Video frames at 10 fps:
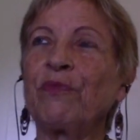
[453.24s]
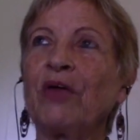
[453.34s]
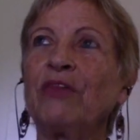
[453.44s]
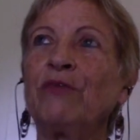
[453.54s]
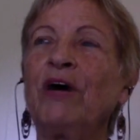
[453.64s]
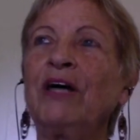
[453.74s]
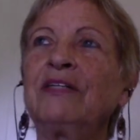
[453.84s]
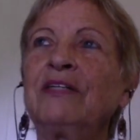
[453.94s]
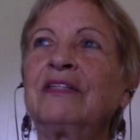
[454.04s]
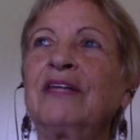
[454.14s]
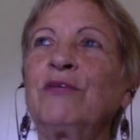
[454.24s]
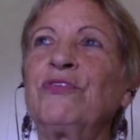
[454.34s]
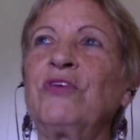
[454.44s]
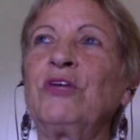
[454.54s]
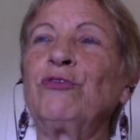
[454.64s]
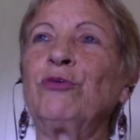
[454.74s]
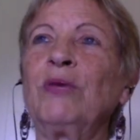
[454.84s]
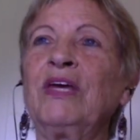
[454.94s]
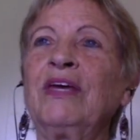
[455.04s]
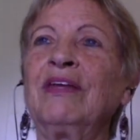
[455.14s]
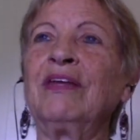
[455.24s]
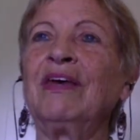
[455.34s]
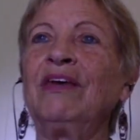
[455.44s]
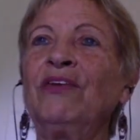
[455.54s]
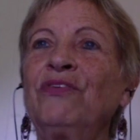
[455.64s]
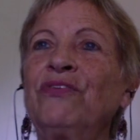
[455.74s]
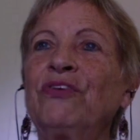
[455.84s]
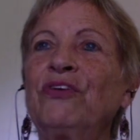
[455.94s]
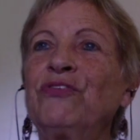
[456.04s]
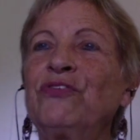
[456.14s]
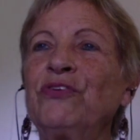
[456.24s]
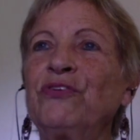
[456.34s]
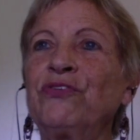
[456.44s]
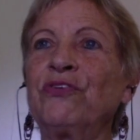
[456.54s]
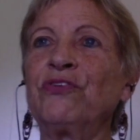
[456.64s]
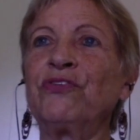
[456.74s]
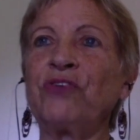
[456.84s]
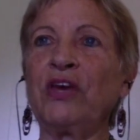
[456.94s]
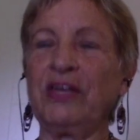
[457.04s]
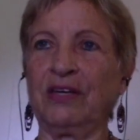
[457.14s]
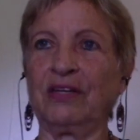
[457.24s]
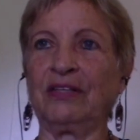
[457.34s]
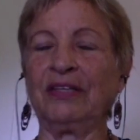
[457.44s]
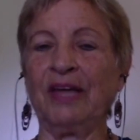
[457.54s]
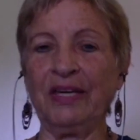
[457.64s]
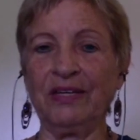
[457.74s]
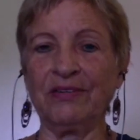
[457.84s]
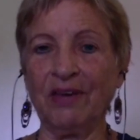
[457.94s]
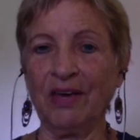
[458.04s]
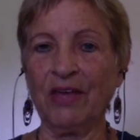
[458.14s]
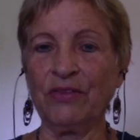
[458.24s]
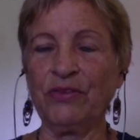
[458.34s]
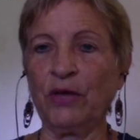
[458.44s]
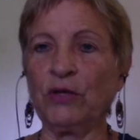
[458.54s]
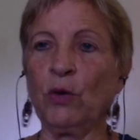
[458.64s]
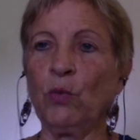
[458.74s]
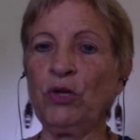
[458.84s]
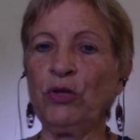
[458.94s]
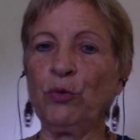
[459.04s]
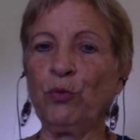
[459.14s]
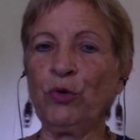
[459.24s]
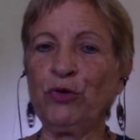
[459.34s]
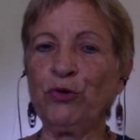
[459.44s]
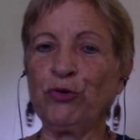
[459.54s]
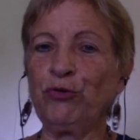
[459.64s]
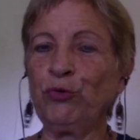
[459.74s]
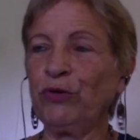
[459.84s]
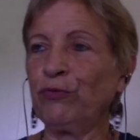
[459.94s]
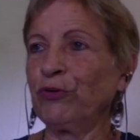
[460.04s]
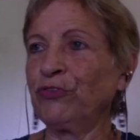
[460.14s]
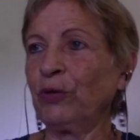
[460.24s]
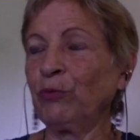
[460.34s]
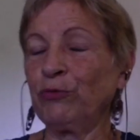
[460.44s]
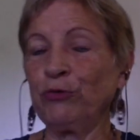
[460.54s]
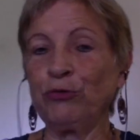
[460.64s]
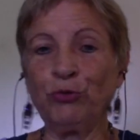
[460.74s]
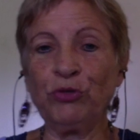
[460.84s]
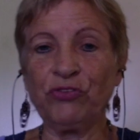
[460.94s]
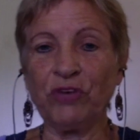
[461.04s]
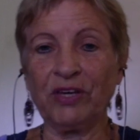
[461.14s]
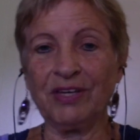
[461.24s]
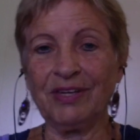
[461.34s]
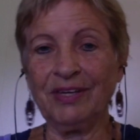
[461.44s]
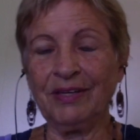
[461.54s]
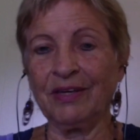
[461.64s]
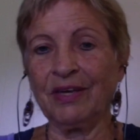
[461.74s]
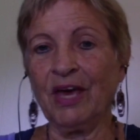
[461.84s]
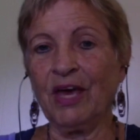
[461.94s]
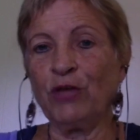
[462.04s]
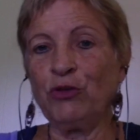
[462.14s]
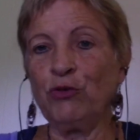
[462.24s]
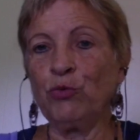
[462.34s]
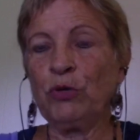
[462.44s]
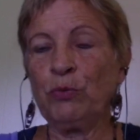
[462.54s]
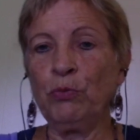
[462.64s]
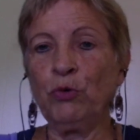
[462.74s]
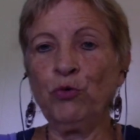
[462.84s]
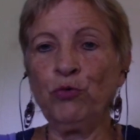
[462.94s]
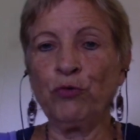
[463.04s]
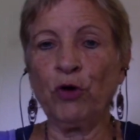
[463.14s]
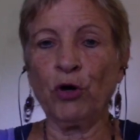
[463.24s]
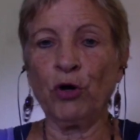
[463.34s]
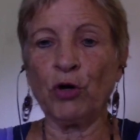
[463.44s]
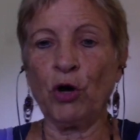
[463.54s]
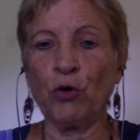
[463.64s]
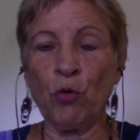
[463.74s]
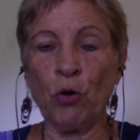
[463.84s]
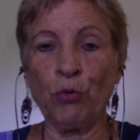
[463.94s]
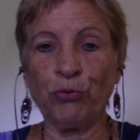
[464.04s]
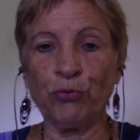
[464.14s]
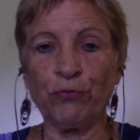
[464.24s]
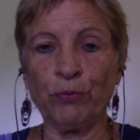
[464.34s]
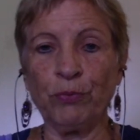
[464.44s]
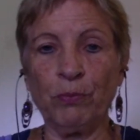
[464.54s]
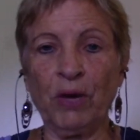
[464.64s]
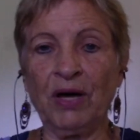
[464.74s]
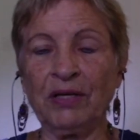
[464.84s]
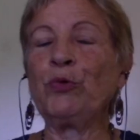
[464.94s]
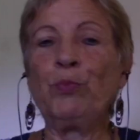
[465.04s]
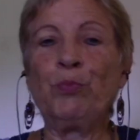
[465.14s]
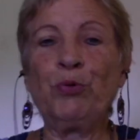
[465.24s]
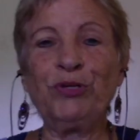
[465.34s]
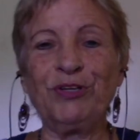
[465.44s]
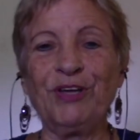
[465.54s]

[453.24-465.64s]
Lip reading: the violet light of Saint Germain is this psychic light that when you're doing, for example, if you're doing psychic healing and you remove a growth from the body, put it,